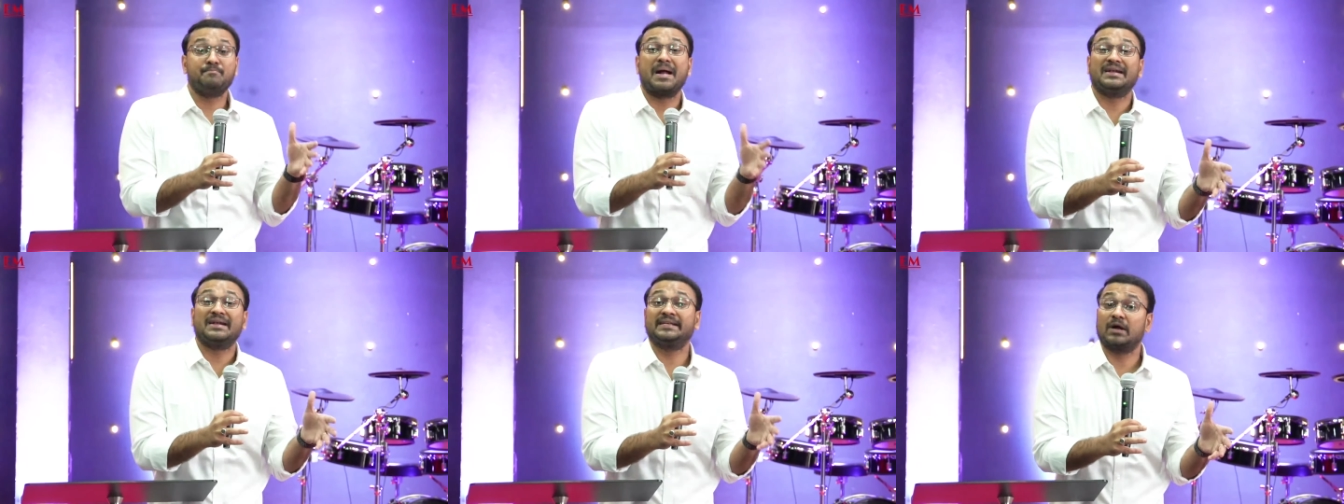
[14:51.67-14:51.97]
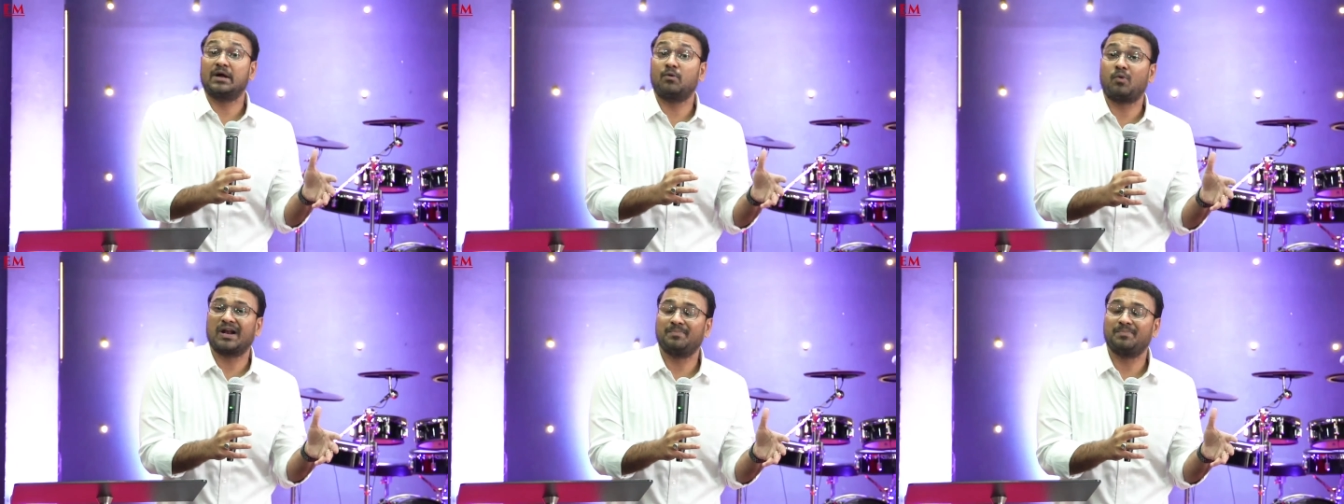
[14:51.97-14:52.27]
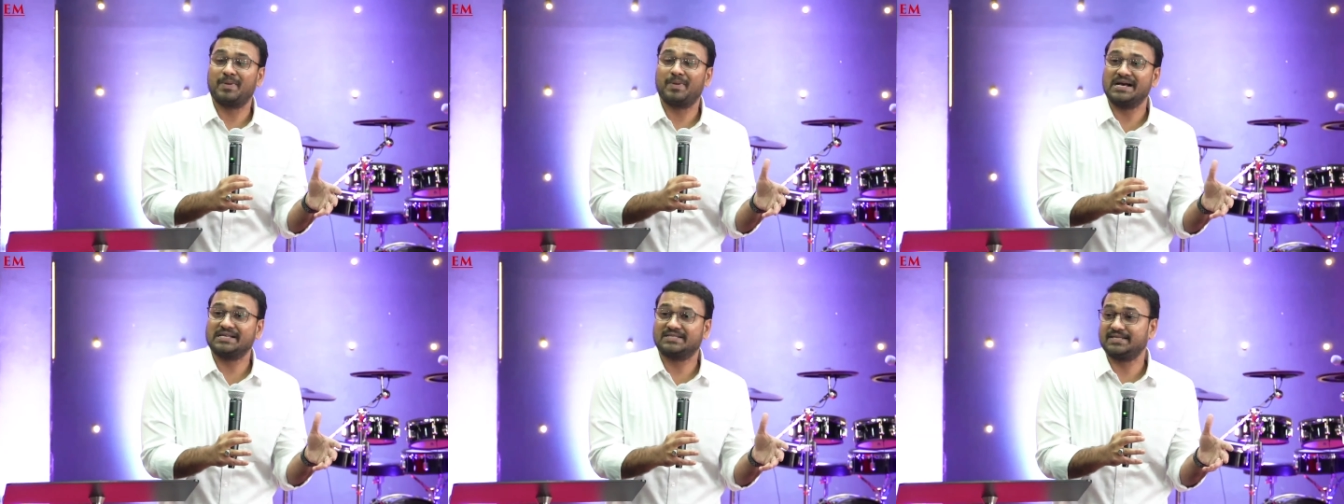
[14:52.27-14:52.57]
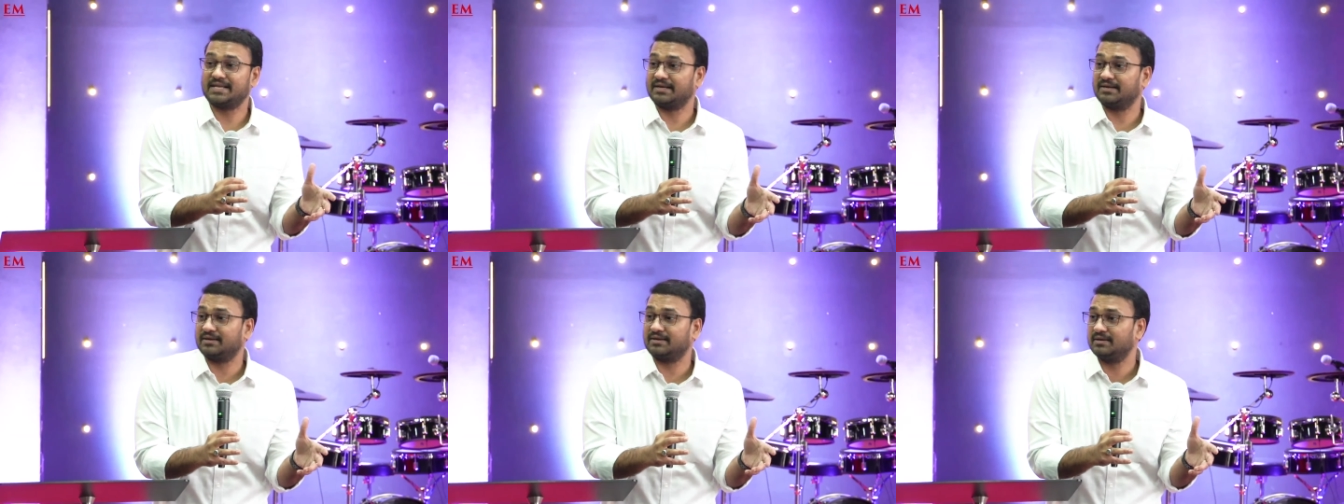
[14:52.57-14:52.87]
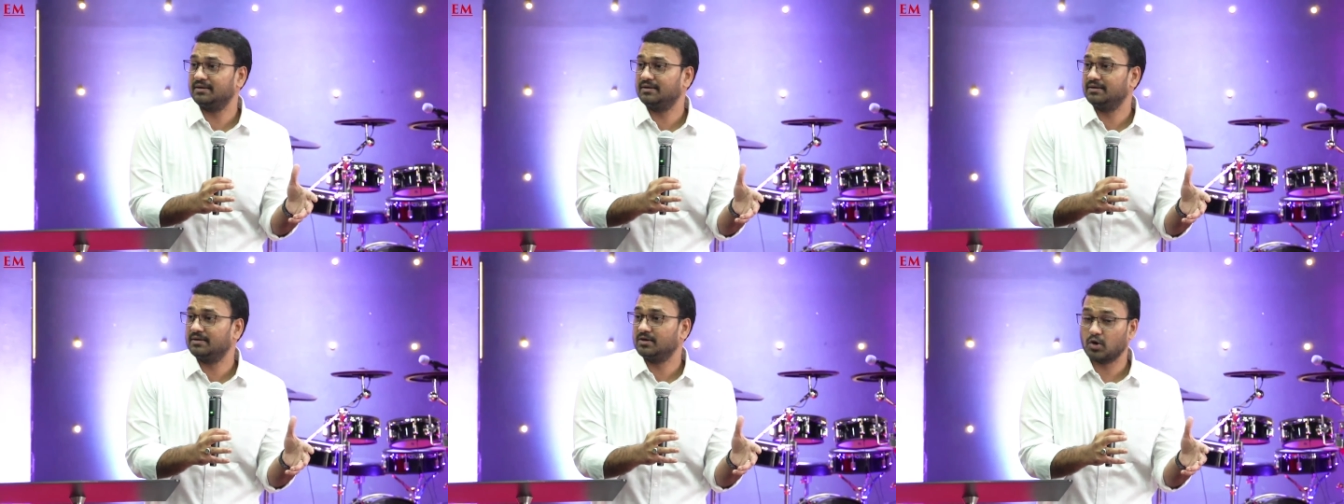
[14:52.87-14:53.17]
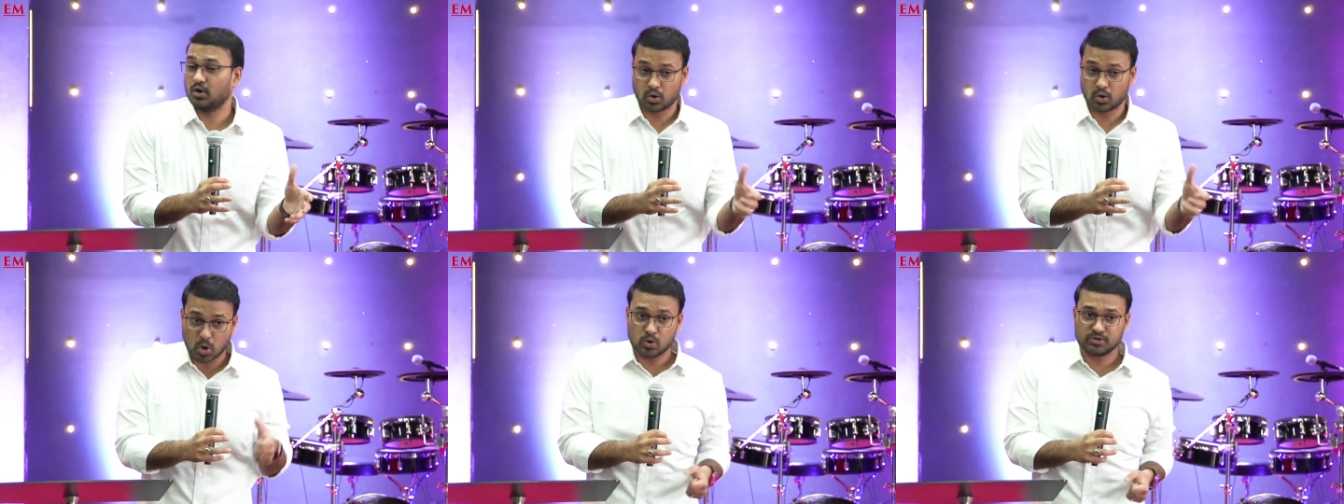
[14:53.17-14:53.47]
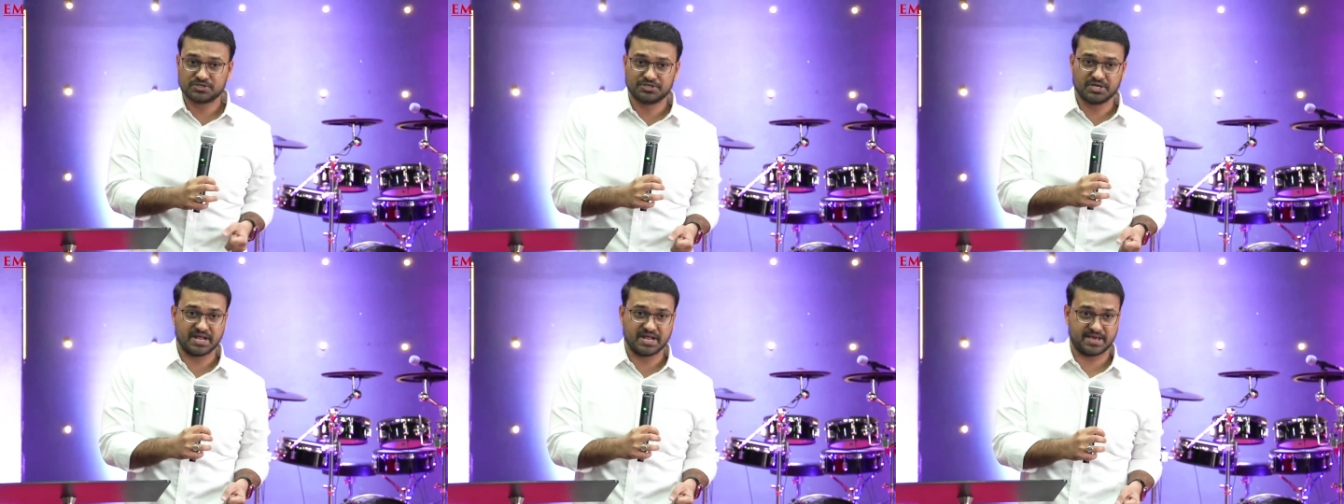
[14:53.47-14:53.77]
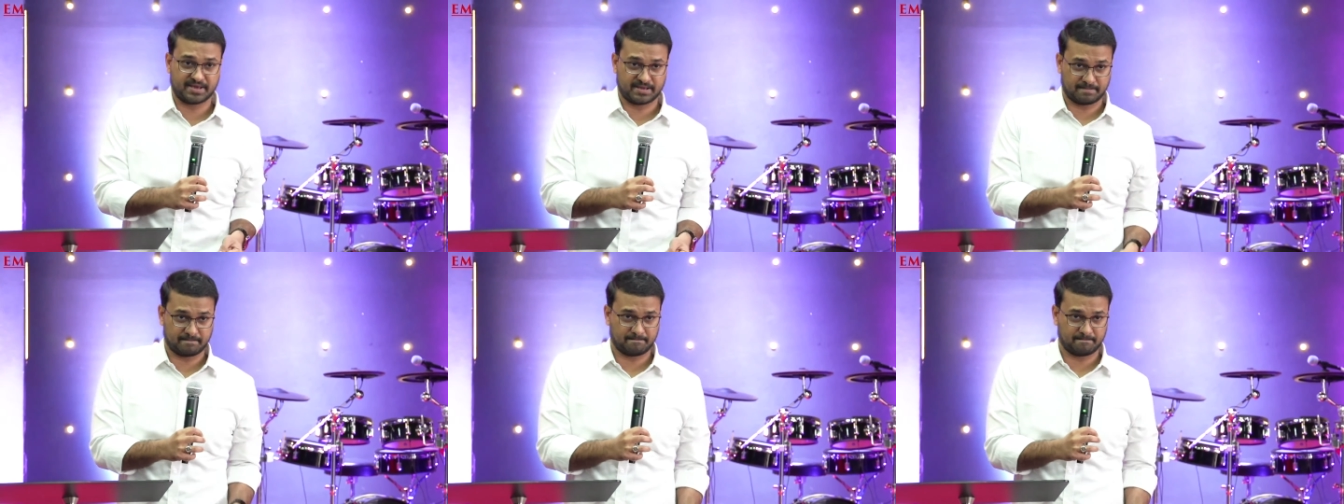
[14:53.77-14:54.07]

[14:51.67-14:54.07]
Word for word: mentor one person closely.